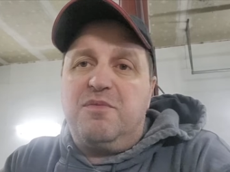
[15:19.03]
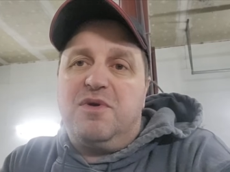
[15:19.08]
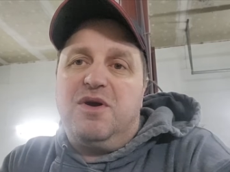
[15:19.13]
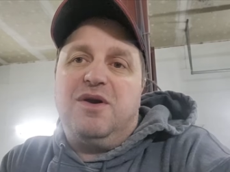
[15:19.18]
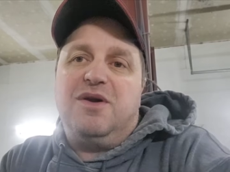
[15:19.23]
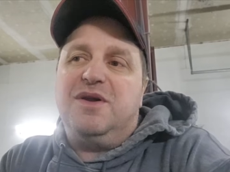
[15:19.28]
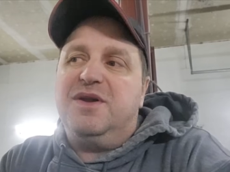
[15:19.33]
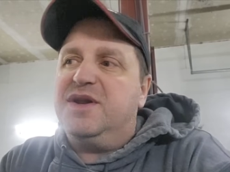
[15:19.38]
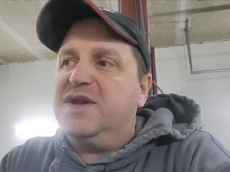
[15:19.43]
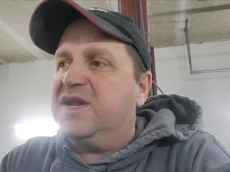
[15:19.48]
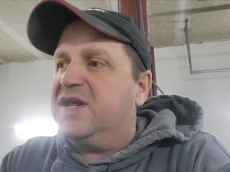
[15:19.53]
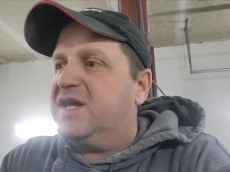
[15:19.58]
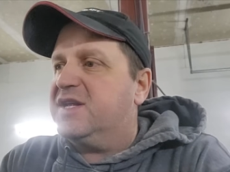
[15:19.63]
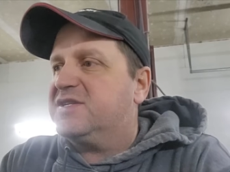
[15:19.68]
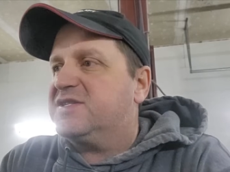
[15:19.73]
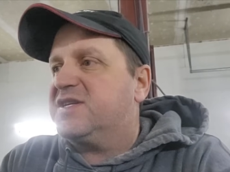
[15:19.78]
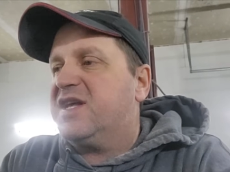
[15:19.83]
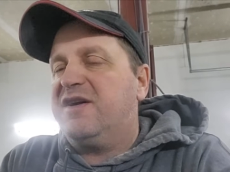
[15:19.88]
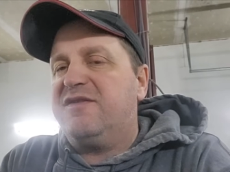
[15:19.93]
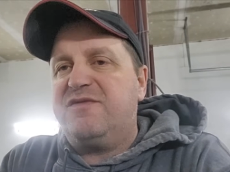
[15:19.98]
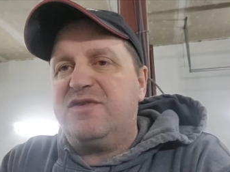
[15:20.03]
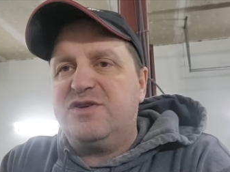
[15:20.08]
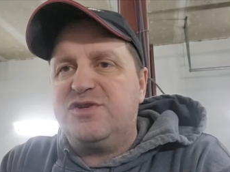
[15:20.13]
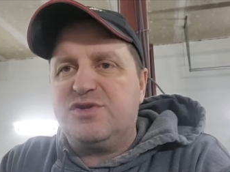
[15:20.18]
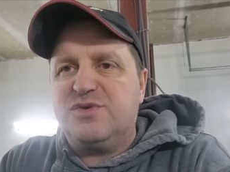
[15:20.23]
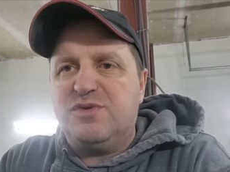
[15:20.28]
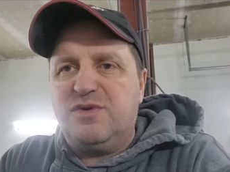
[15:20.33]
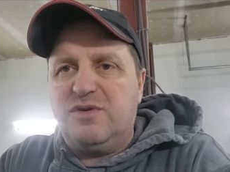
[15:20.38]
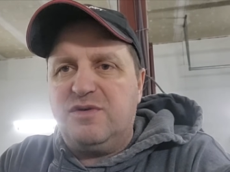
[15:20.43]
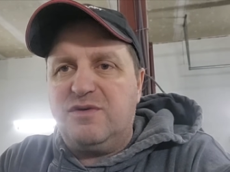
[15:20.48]
on it and it gets that
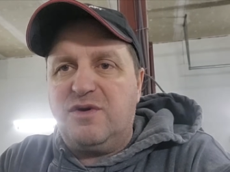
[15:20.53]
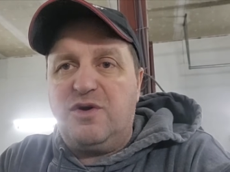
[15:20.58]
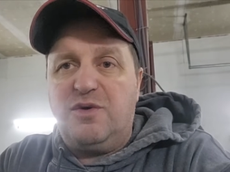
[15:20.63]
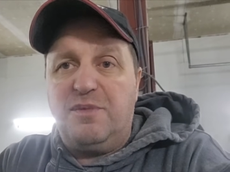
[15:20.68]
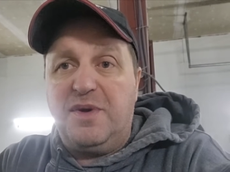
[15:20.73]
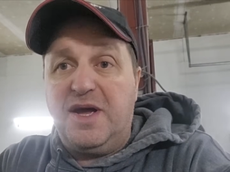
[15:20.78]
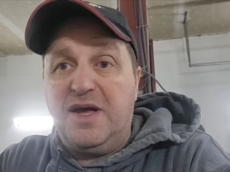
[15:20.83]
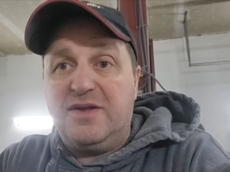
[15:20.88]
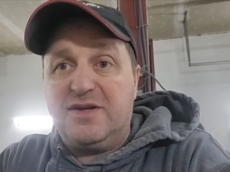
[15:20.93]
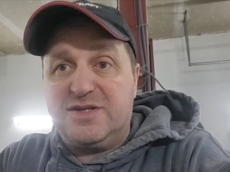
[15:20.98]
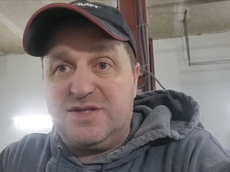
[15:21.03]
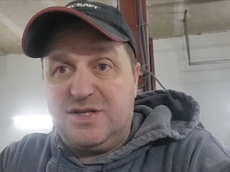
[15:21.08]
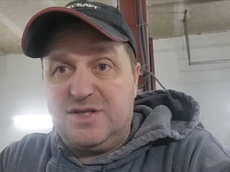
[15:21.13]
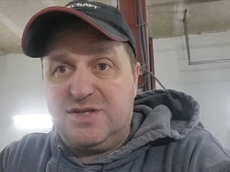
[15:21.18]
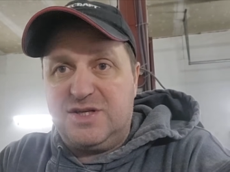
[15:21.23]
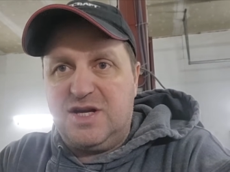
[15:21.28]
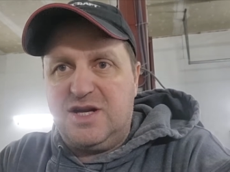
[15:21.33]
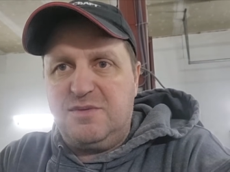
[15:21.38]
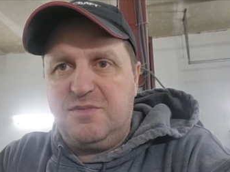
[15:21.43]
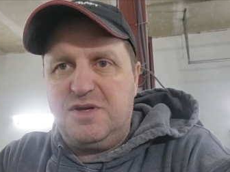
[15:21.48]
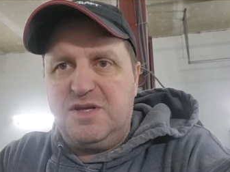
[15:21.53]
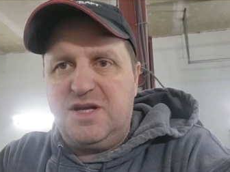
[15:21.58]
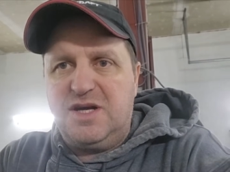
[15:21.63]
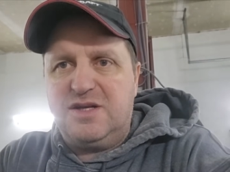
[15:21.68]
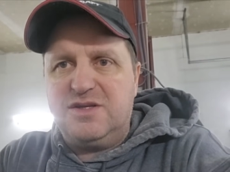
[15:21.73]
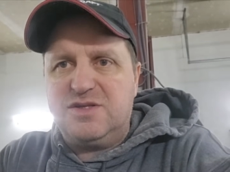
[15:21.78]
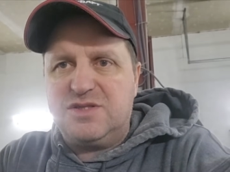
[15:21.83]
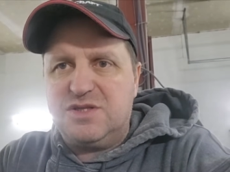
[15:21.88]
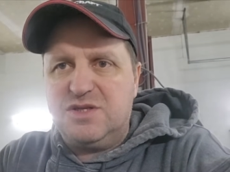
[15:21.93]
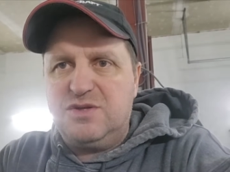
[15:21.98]
visual of, oh man, this thing's gonna be
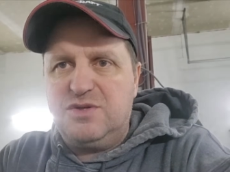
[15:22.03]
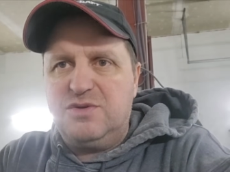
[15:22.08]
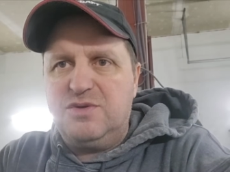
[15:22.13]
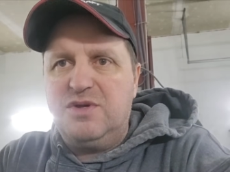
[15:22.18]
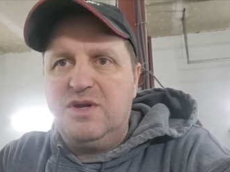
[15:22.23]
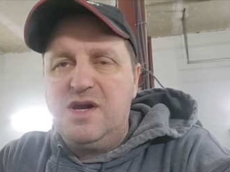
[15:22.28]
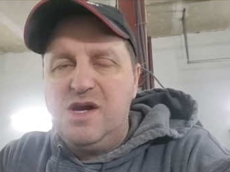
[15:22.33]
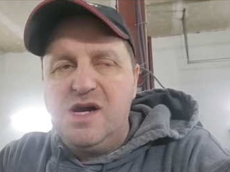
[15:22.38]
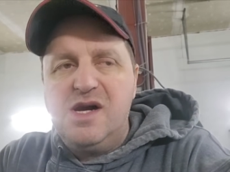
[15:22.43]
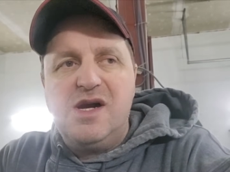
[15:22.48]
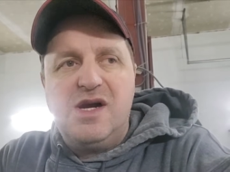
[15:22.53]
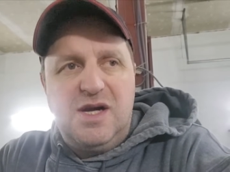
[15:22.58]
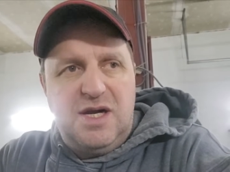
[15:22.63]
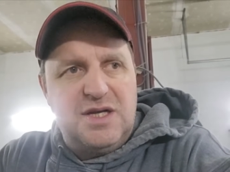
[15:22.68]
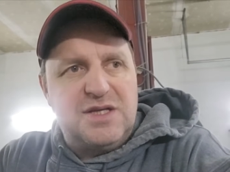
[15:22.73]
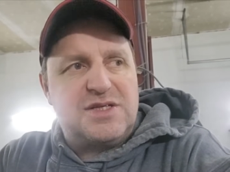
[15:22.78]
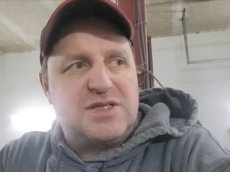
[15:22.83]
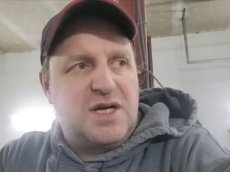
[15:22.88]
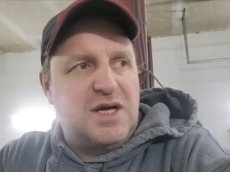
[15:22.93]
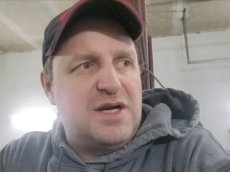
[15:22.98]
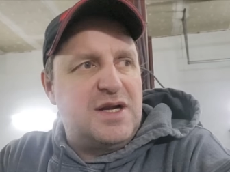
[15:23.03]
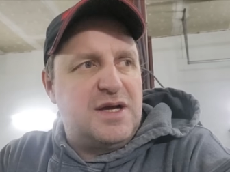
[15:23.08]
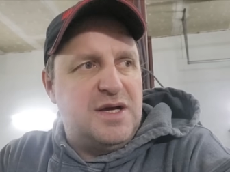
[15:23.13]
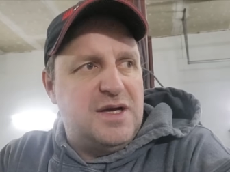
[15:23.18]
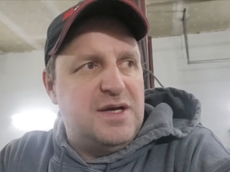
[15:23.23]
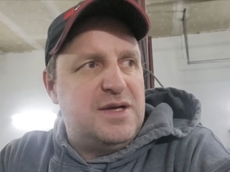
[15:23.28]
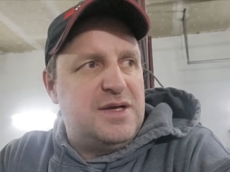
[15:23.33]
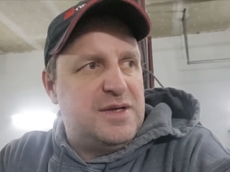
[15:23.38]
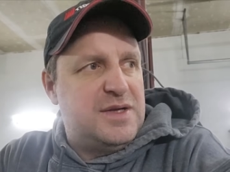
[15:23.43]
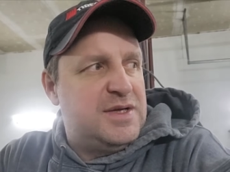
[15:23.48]
done soon.
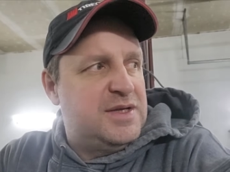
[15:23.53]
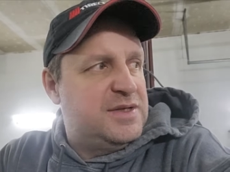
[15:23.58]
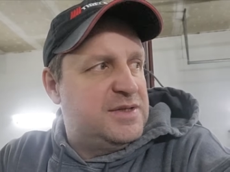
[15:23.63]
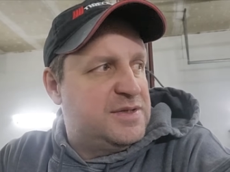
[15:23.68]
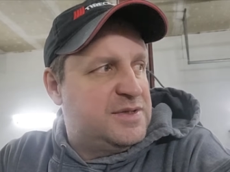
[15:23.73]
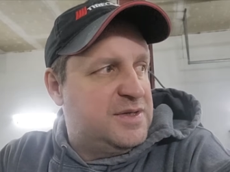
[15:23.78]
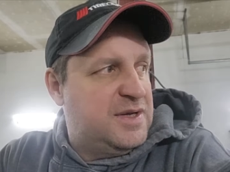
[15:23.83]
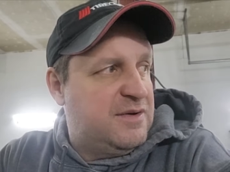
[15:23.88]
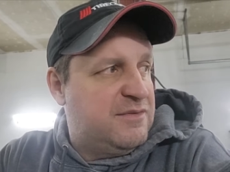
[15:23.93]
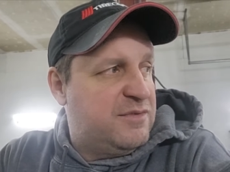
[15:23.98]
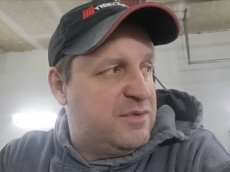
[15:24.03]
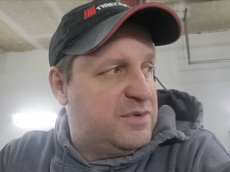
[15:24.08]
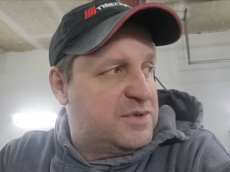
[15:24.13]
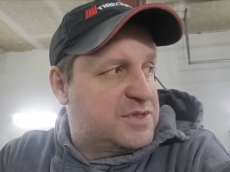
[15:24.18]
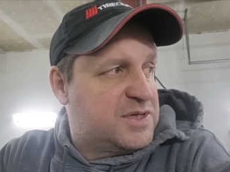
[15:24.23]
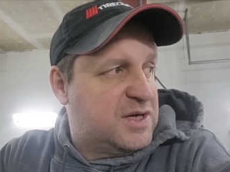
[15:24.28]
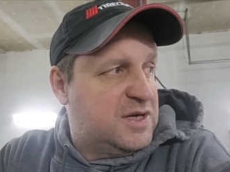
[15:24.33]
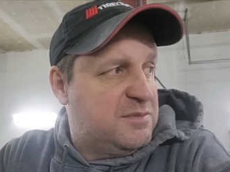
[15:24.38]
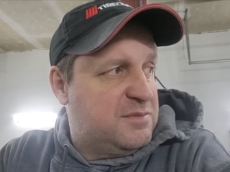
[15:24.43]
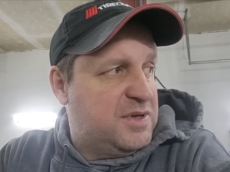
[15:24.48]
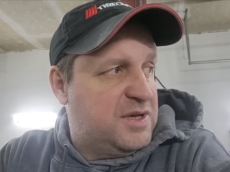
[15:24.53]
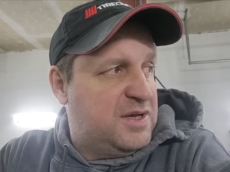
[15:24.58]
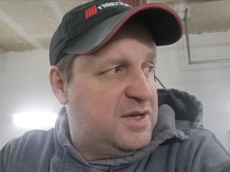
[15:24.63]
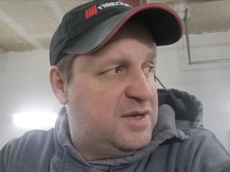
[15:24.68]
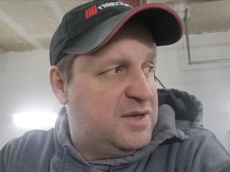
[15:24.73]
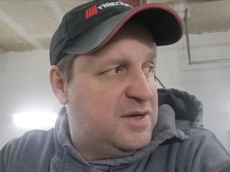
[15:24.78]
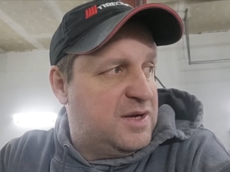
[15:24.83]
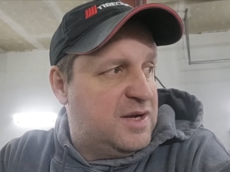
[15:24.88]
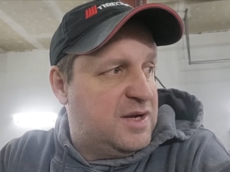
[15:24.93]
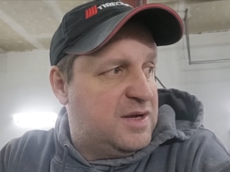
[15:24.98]
Everyone's gonna be
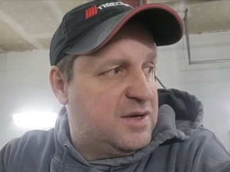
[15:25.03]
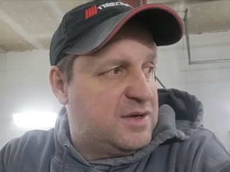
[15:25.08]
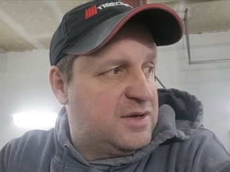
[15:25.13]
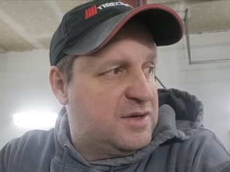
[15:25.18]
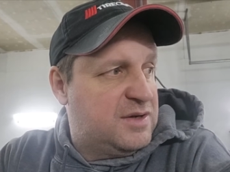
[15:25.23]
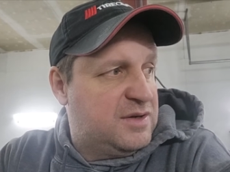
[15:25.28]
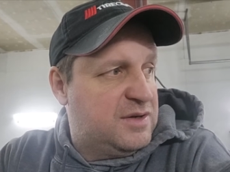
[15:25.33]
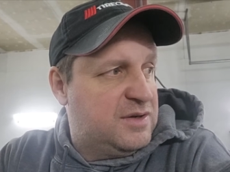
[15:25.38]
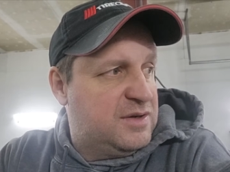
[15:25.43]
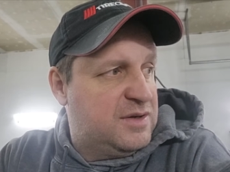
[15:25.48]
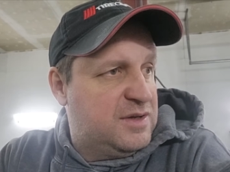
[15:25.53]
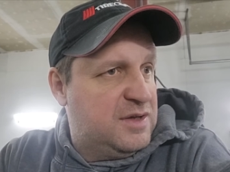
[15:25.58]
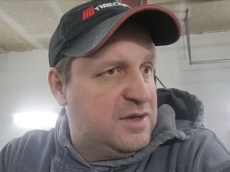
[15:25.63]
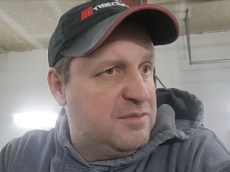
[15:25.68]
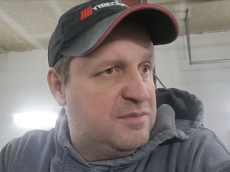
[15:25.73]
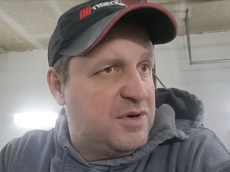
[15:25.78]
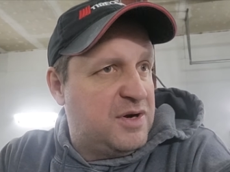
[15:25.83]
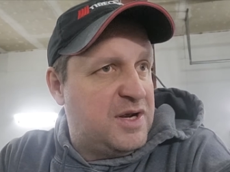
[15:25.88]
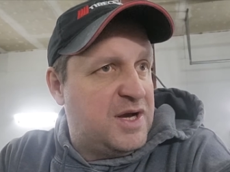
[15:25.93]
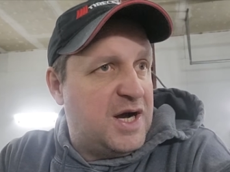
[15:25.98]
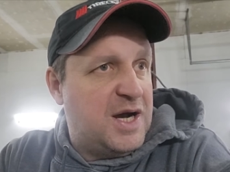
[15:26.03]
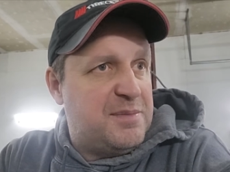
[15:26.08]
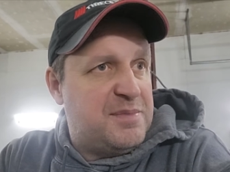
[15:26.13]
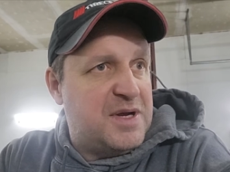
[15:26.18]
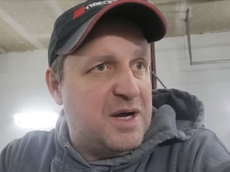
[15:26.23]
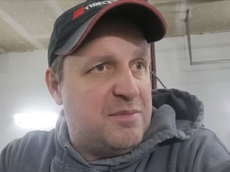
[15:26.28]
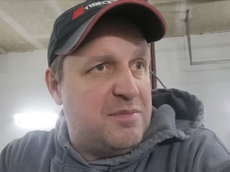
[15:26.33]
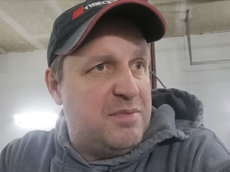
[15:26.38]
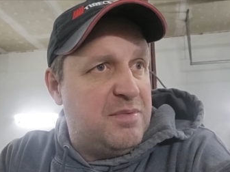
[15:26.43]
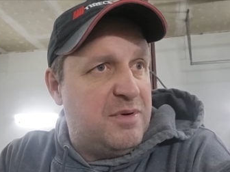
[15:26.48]
pretty hyped
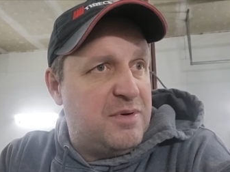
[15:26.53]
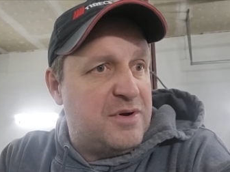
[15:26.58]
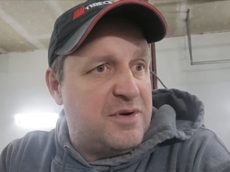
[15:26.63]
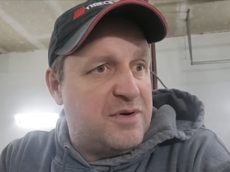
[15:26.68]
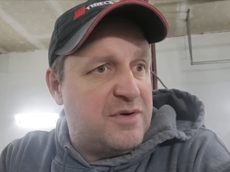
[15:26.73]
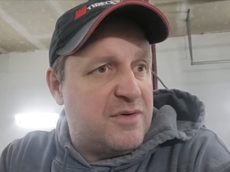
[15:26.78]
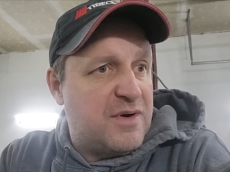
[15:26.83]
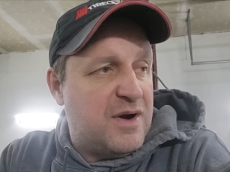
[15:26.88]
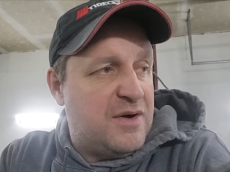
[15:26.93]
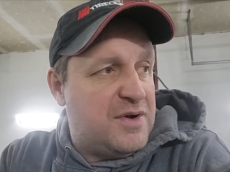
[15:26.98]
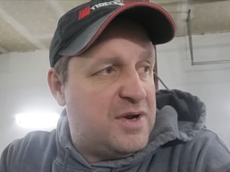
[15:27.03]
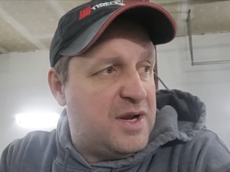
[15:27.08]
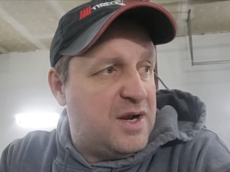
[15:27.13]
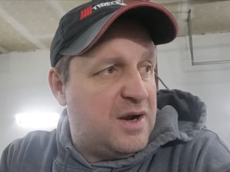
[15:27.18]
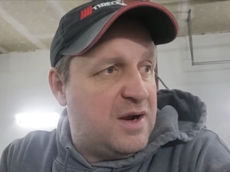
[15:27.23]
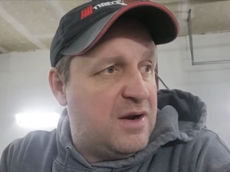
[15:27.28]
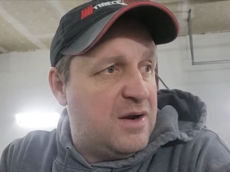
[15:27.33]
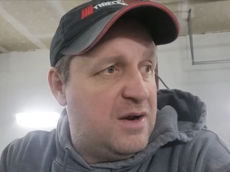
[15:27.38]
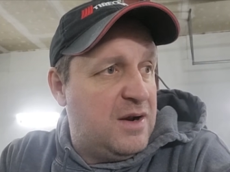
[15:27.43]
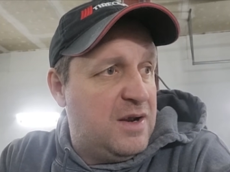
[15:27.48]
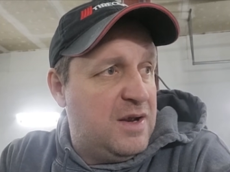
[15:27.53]
up about it around here.